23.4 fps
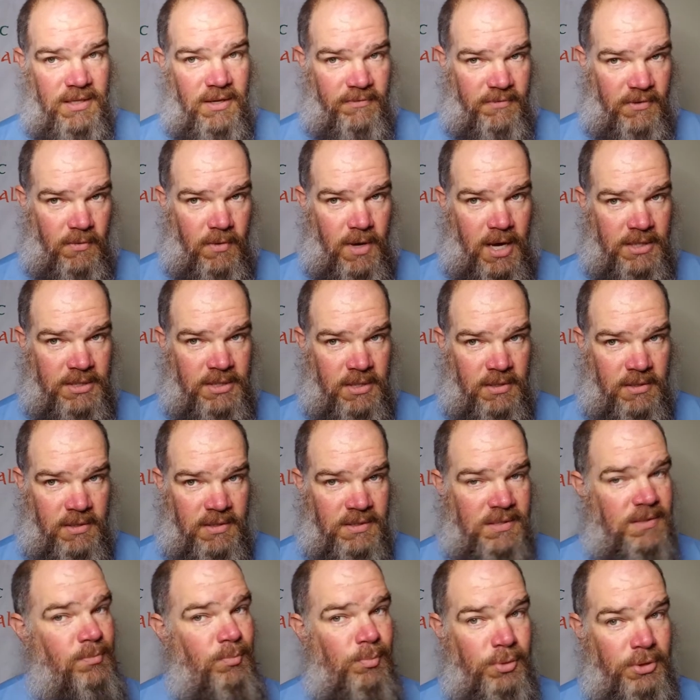if you're watching
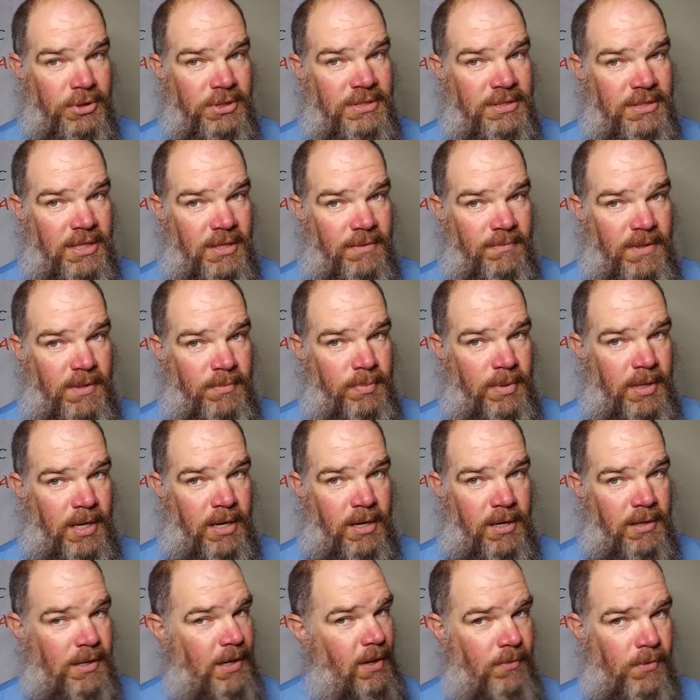this, please send me a
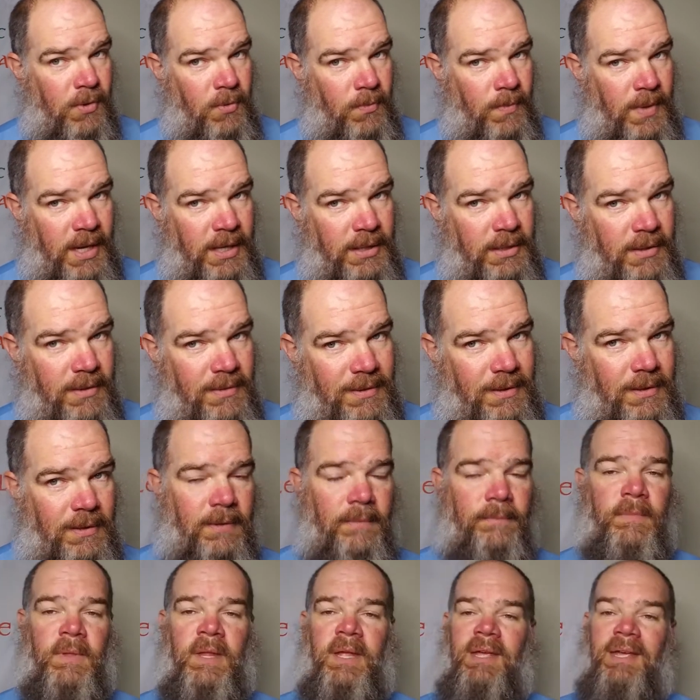pair. I won't mind at
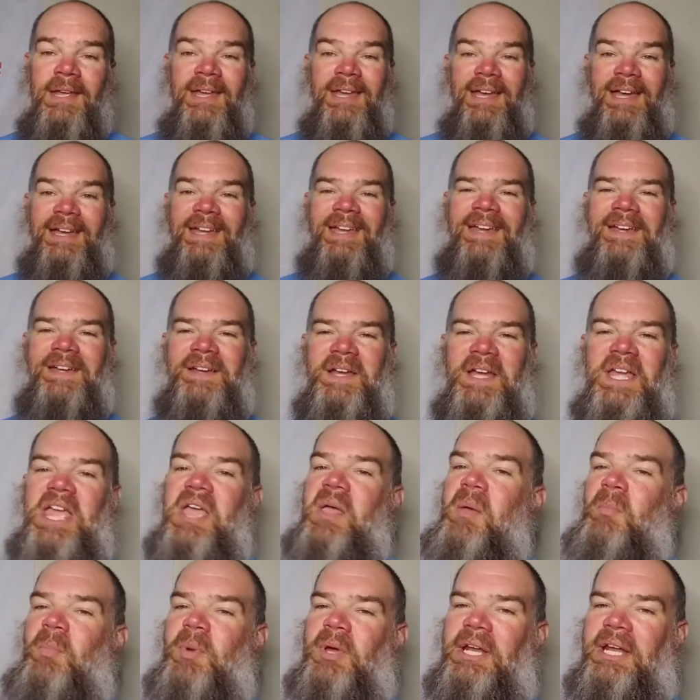all.
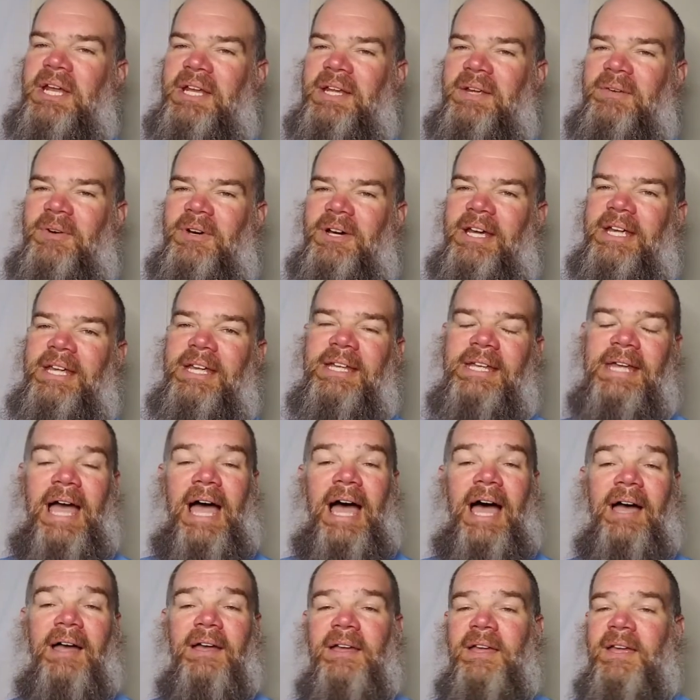But anyway,
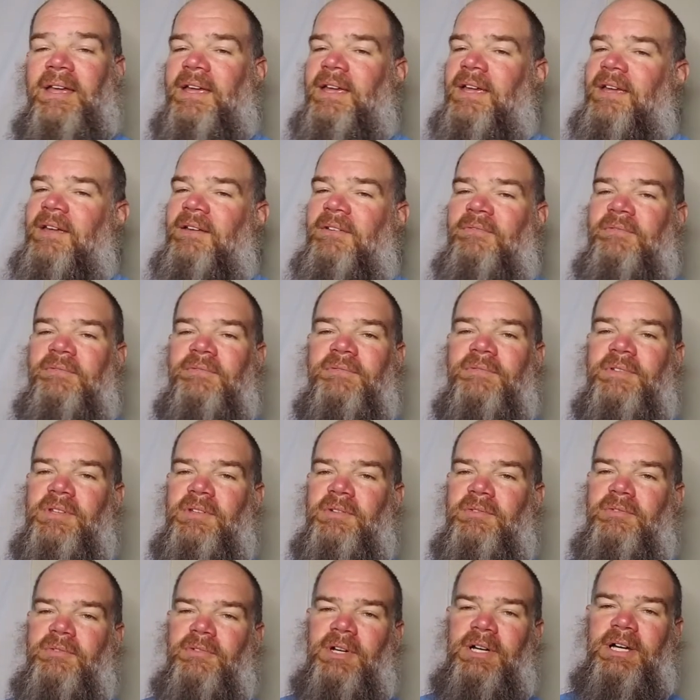yeah. If
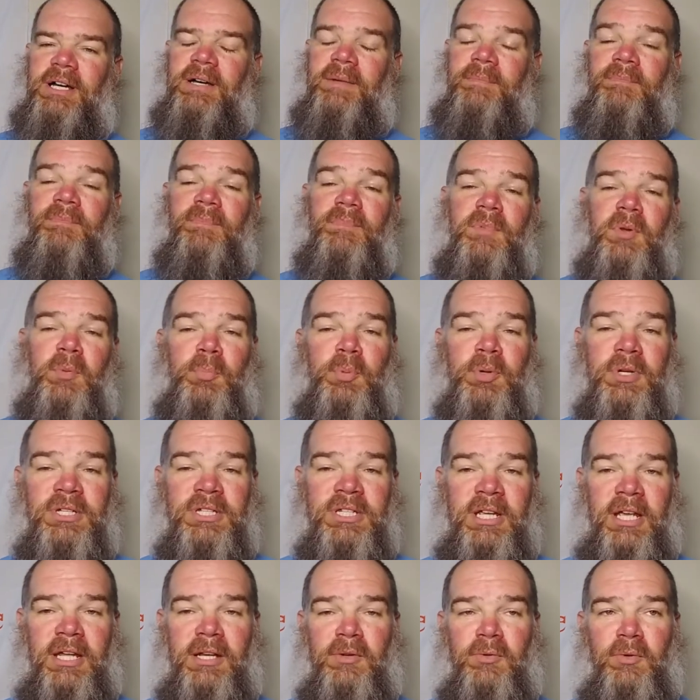you've
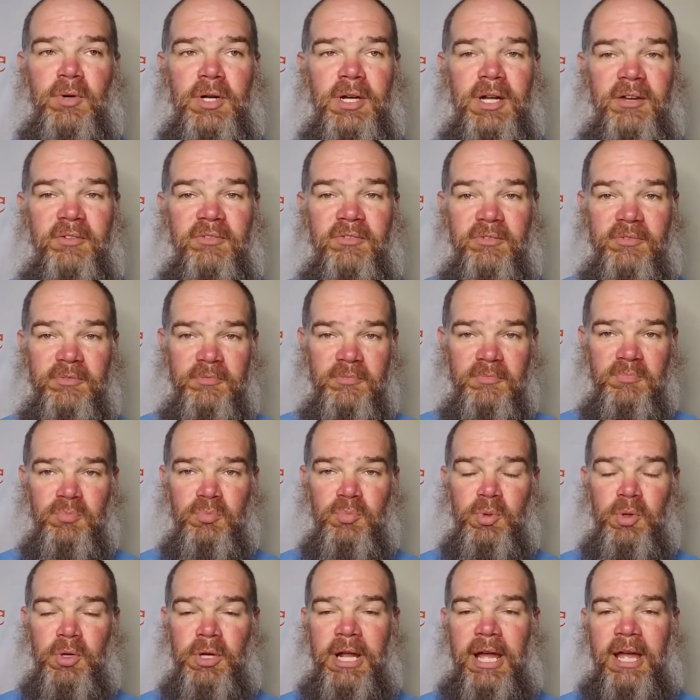appreciated what I've
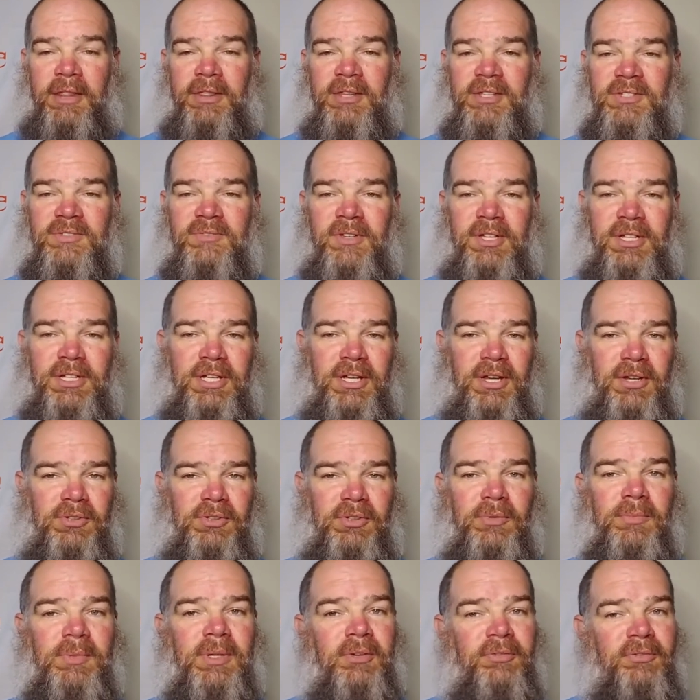put out in this video,
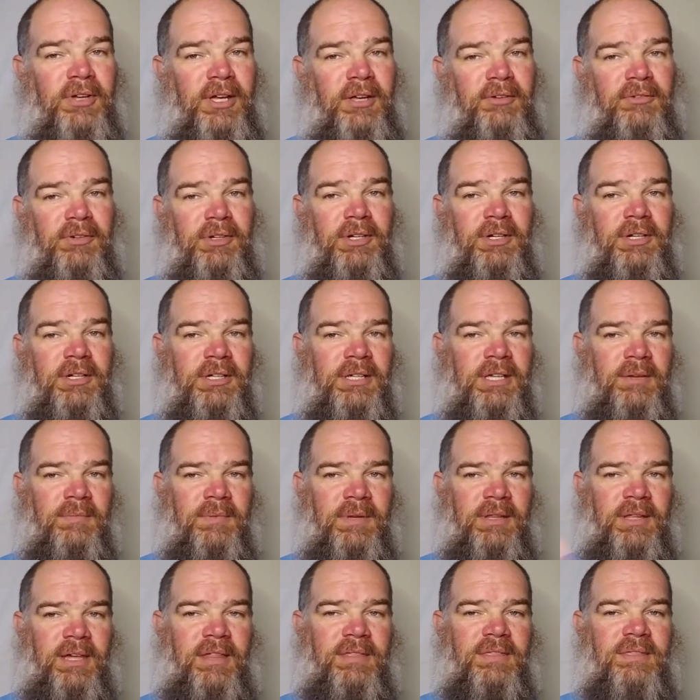do me a favor, give
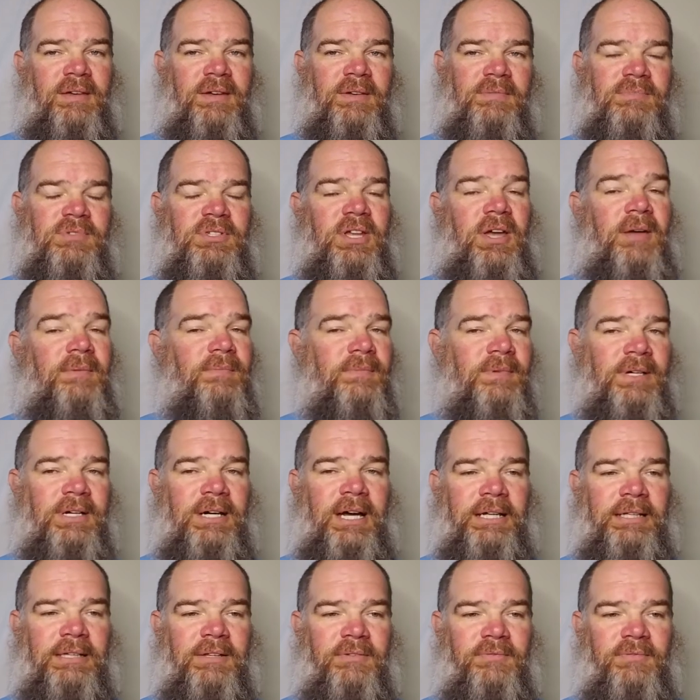me that thumbs up,
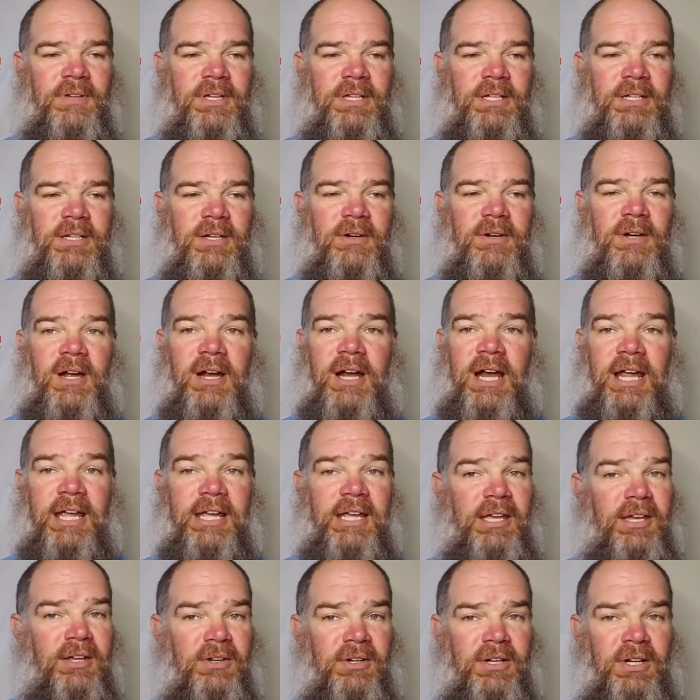like the video, all
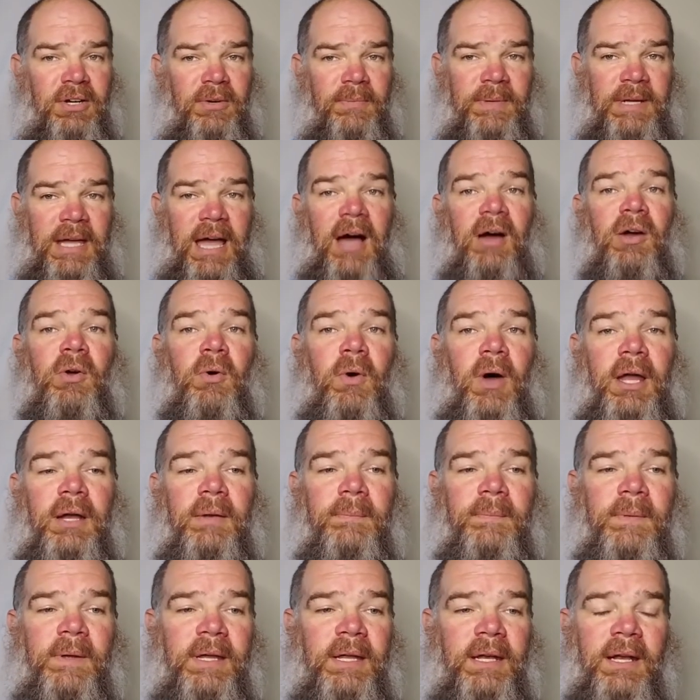right? It'll help me out quite a
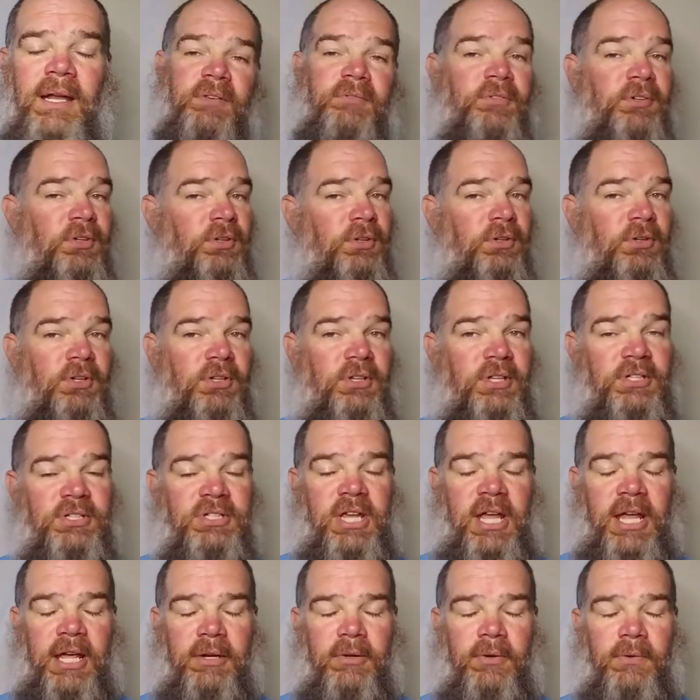bit. If you're new to the
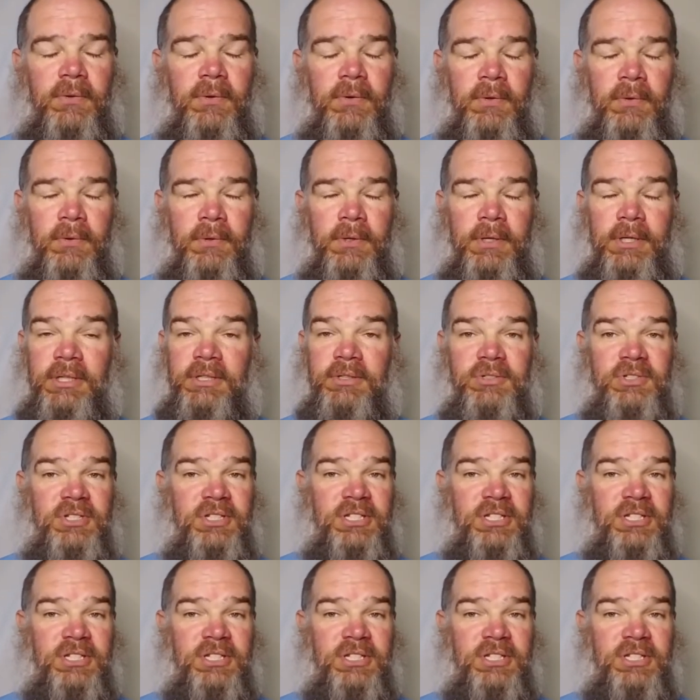channel or you